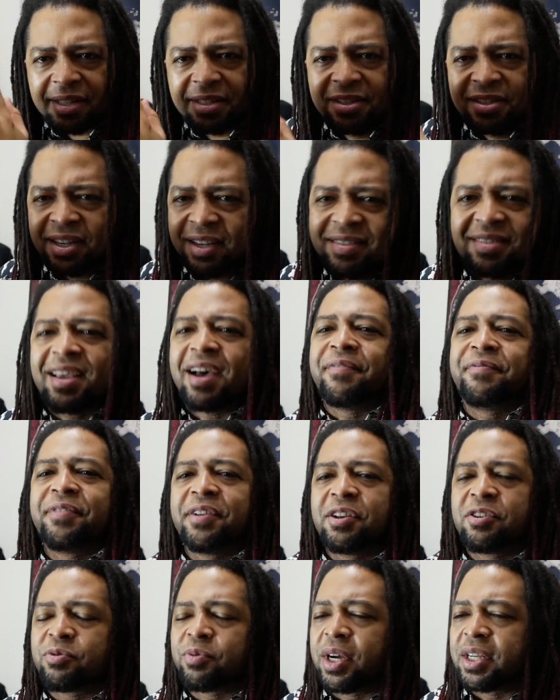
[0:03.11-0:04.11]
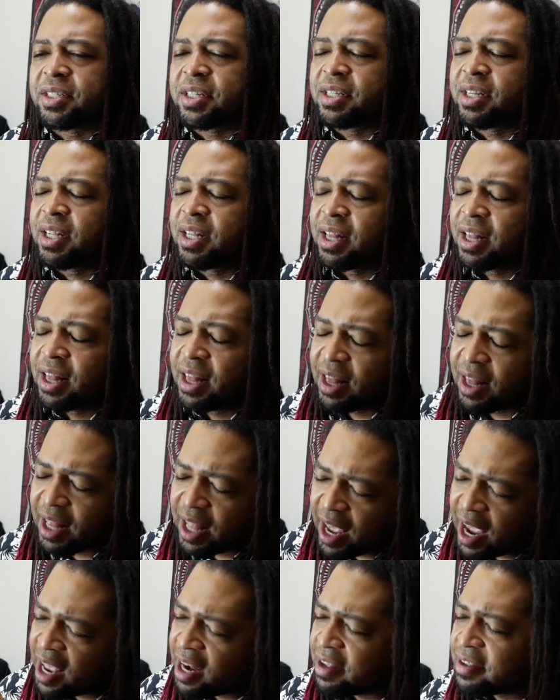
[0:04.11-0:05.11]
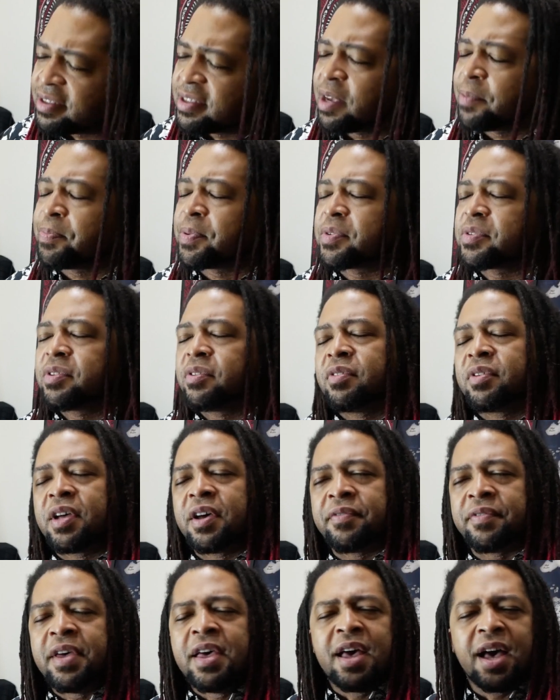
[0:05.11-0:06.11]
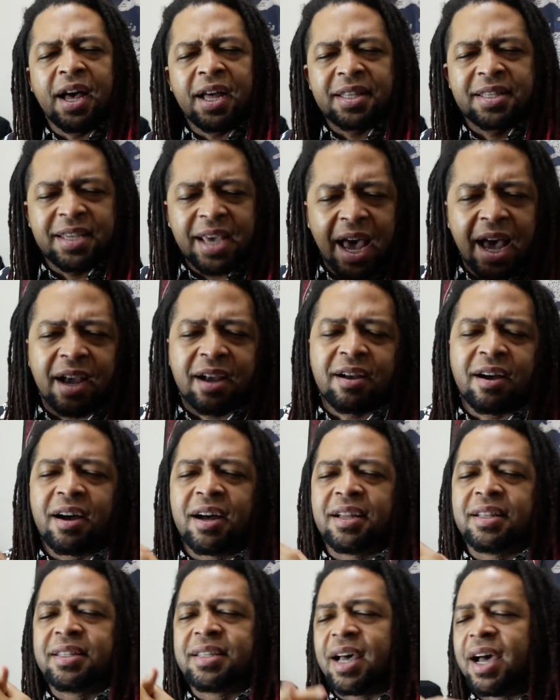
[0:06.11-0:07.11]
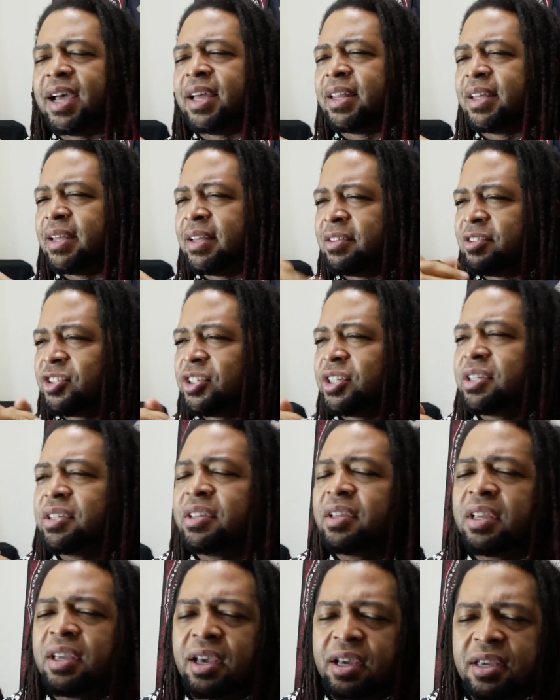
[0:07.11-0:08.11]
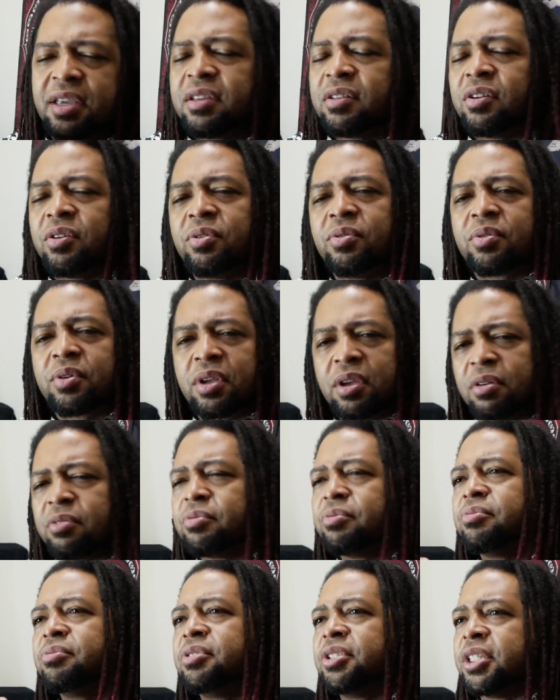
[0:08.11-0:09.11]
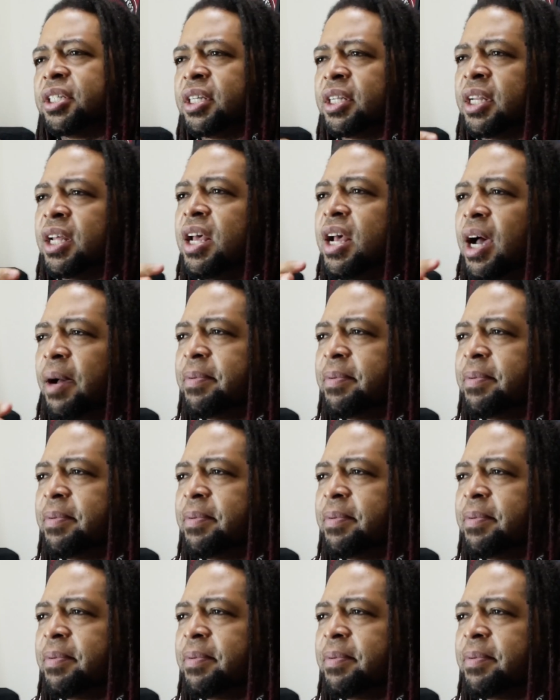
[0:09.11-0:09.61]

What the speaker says: Just got finished watching the latest episode of Attack on Titan, Shingeki no Kyojin.